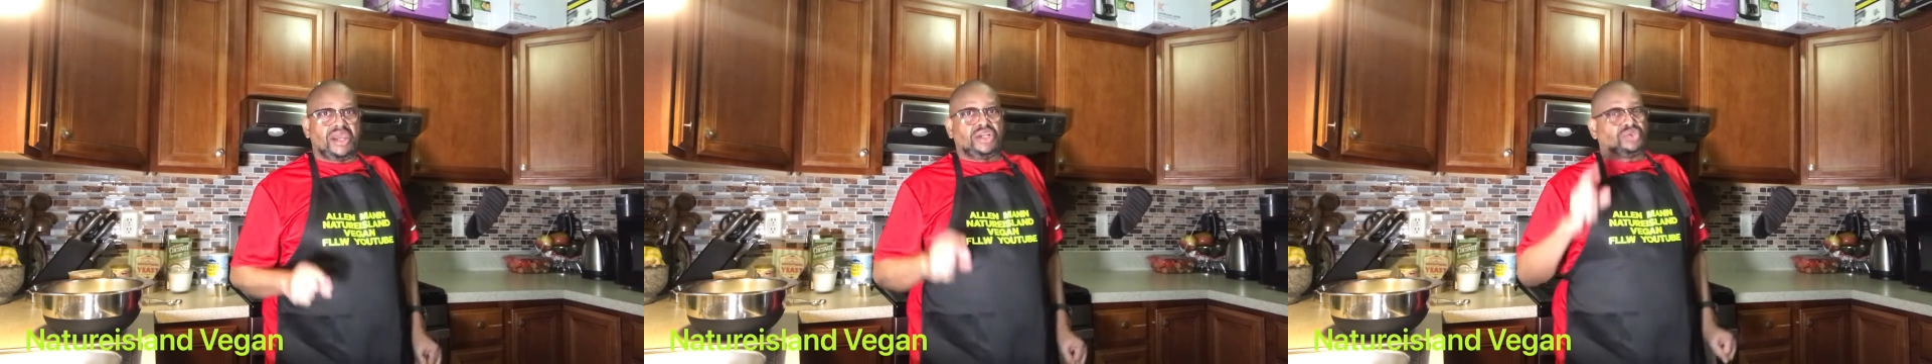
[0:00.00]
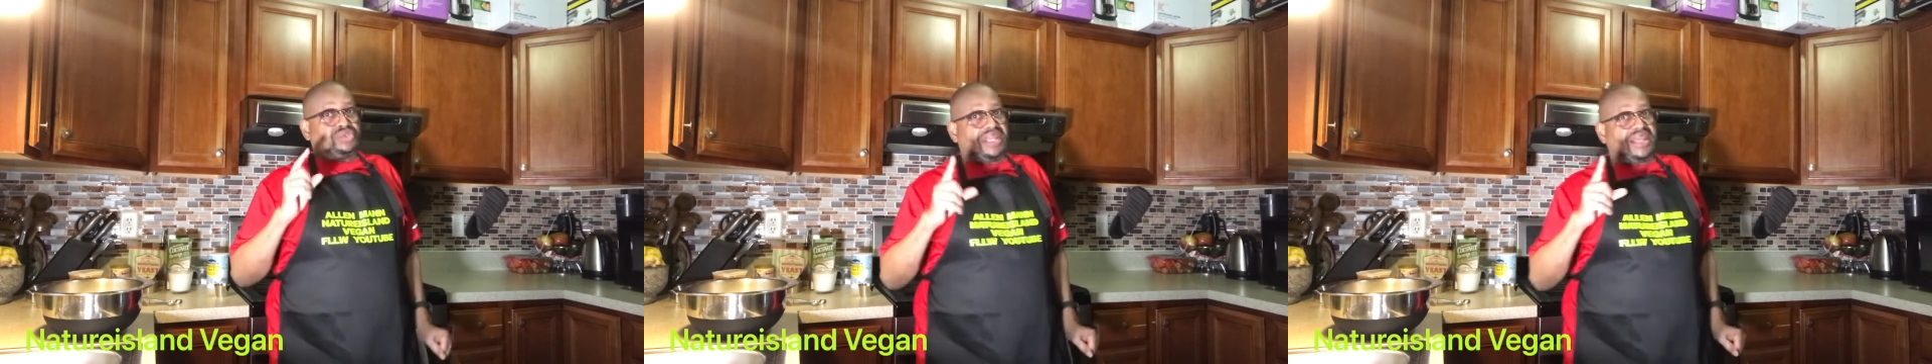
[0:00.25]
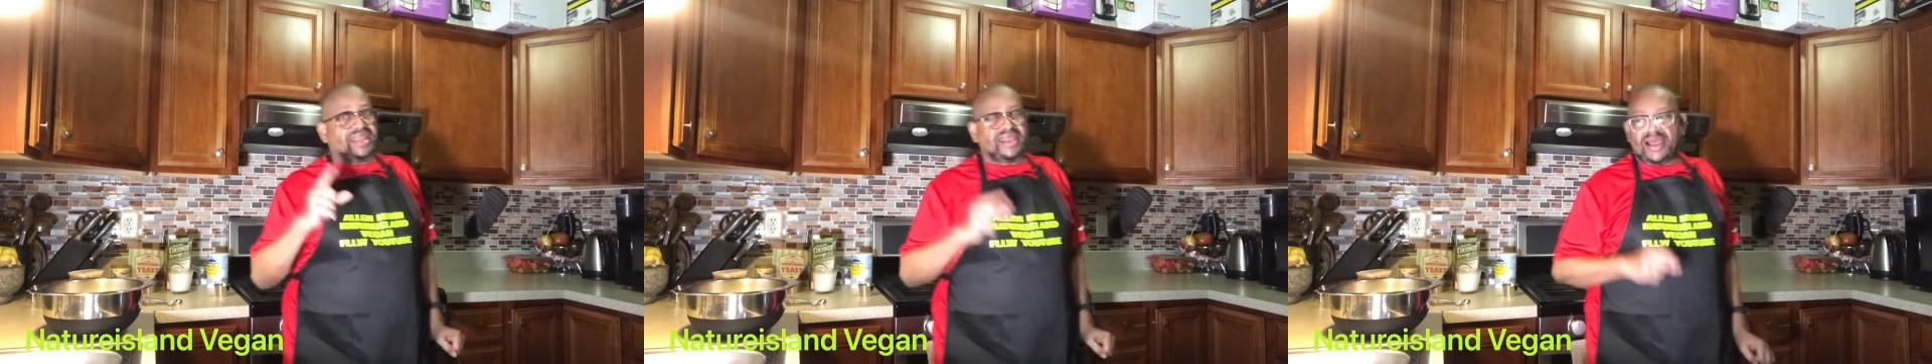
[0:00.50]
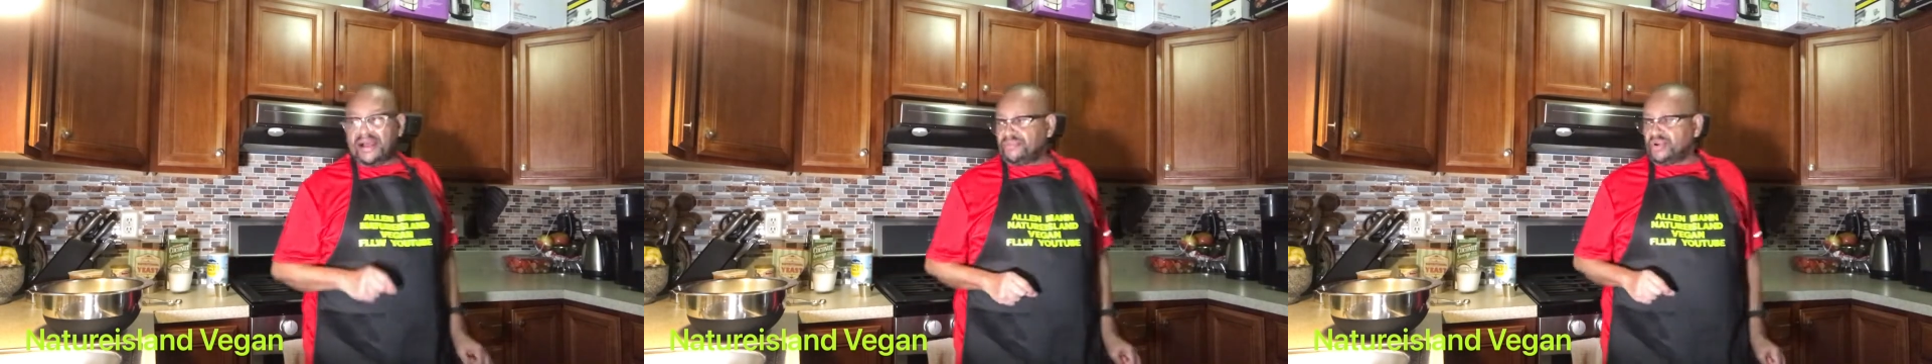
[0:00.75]
Today
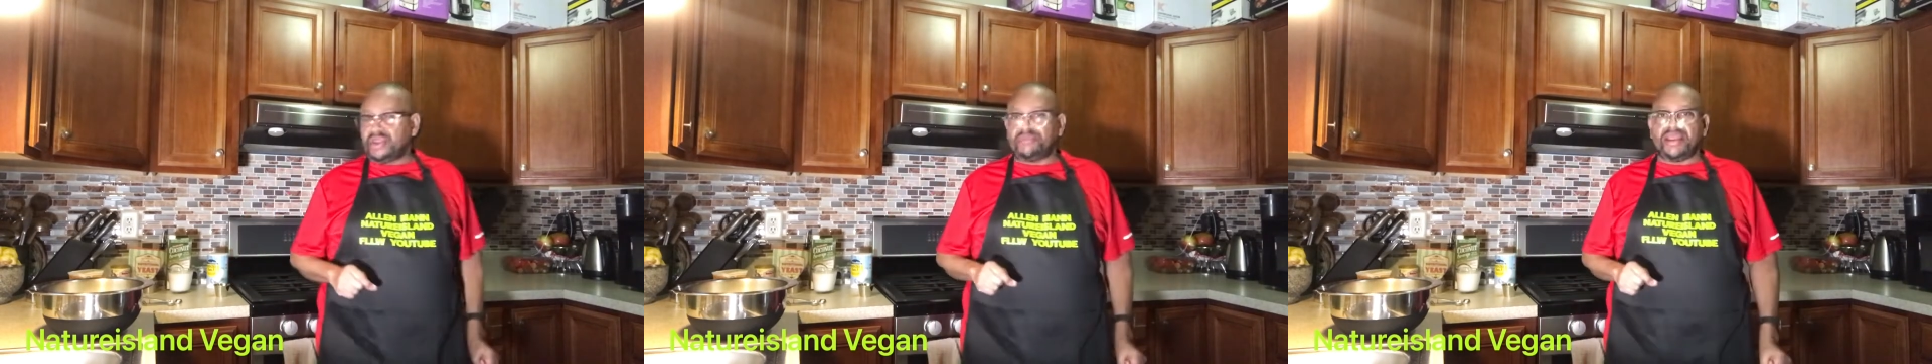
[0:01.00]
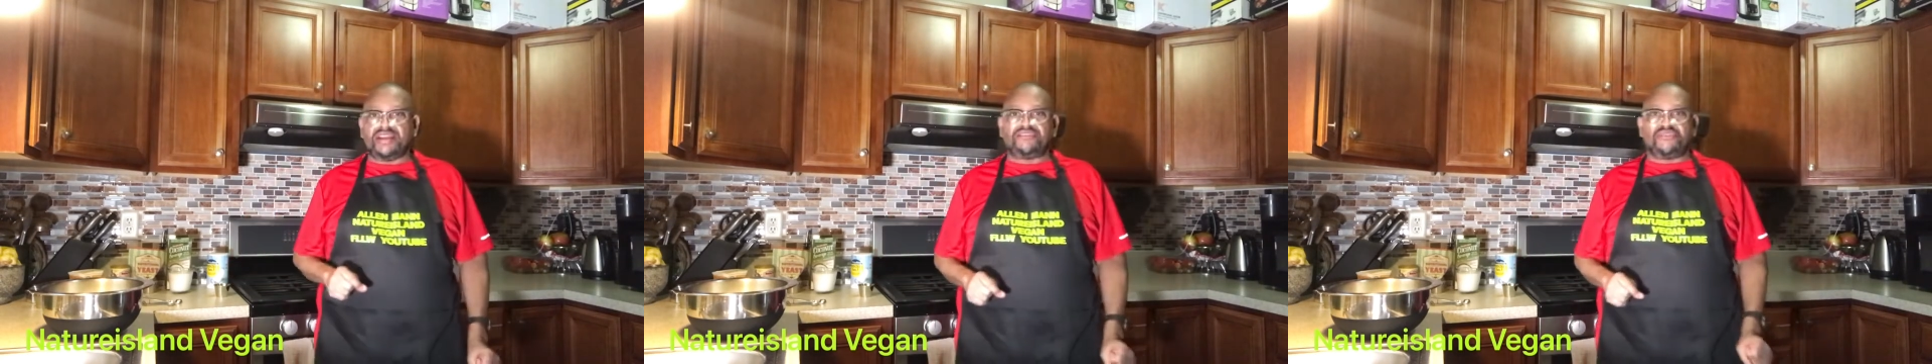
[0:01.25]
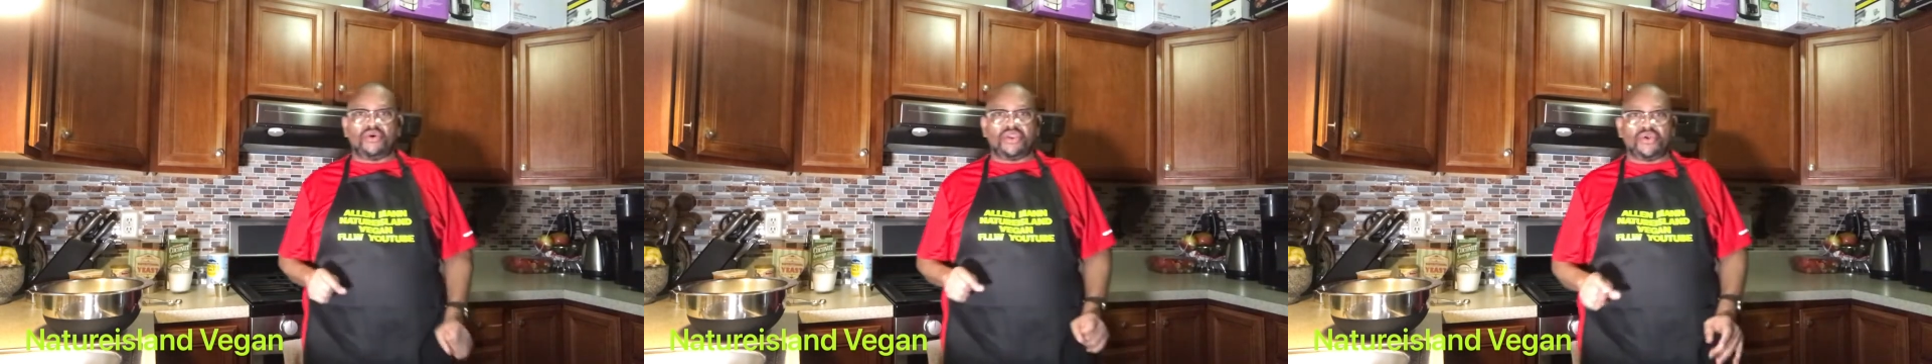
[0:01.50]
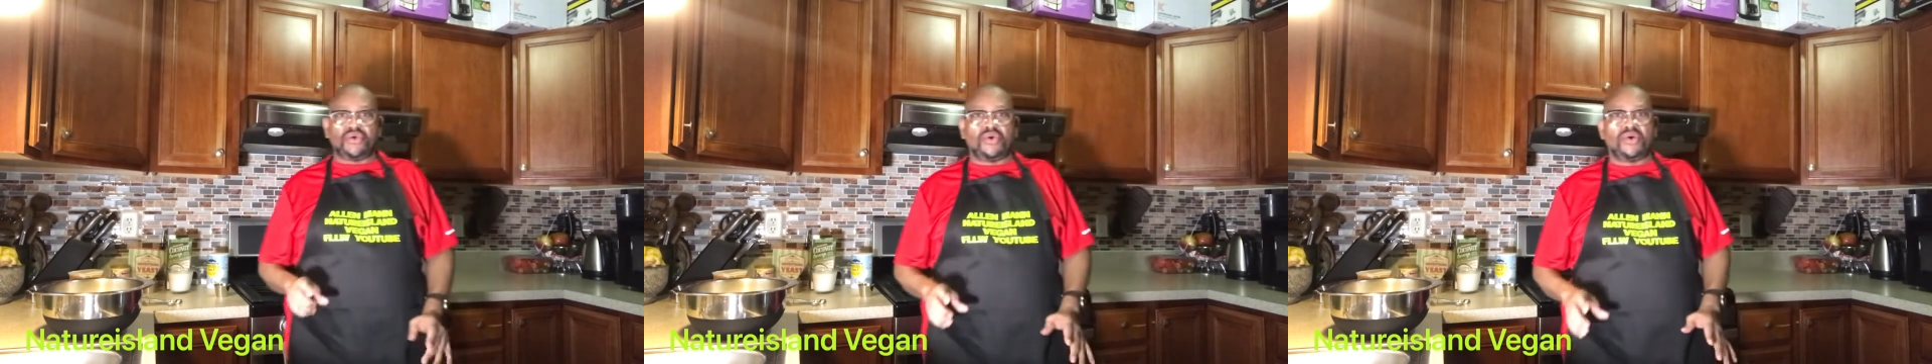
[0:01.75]
I'm gonna make for
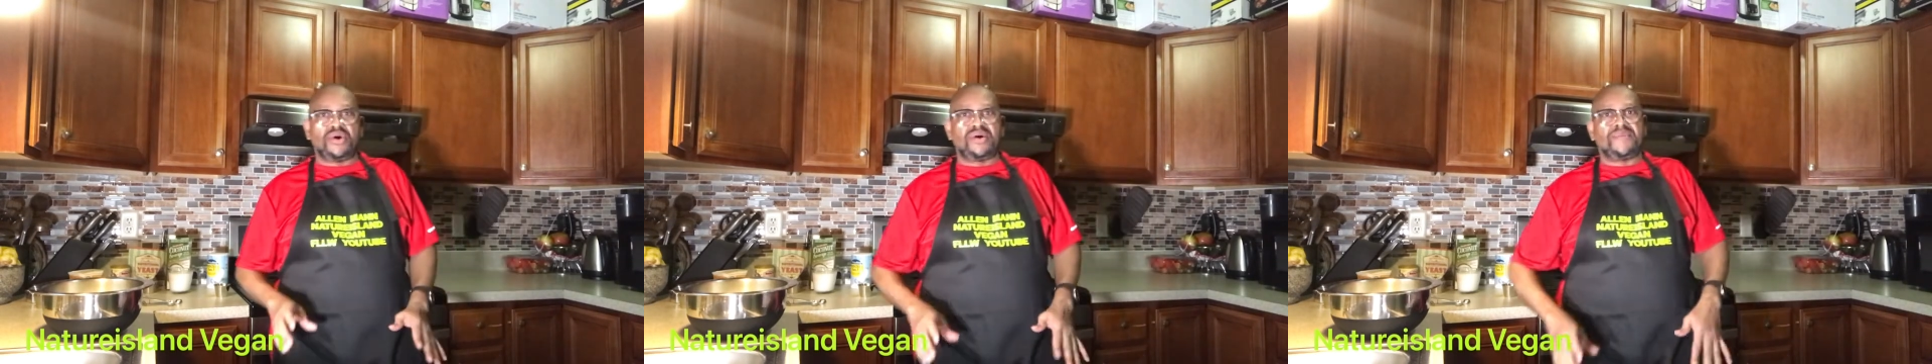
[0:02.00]
you